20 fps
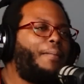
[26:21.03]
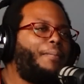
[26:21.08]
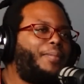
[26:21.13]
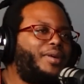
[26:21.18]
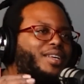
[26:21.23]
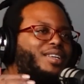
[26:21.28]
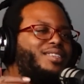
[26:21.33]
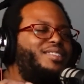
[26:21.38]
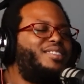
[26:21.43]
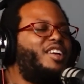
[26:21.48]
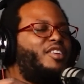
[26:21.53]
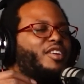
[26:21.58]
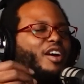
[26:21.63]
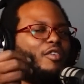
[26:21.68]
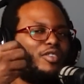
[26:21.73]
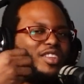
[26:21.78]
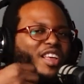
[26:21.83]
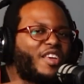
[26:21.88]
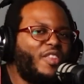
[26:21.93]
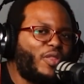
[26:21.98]
because they're
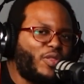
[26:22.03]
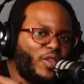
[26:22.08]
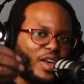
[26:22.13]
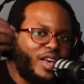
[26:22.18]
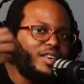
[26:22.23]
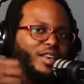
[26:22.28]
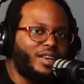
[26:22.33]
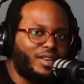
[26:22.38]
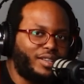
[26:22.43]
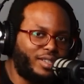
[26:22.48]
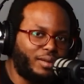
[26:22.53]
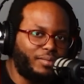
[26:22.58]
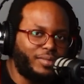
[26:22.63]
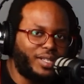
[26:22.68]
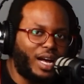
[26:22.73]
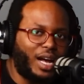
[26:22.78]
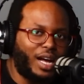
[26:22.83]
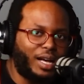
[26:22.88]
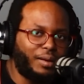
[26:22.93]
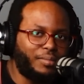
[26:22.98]
not really thinking
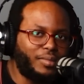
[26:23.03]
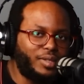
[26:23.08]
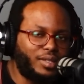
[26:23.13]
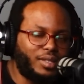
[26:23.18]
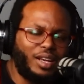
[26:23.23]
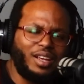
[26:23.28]
sometimes.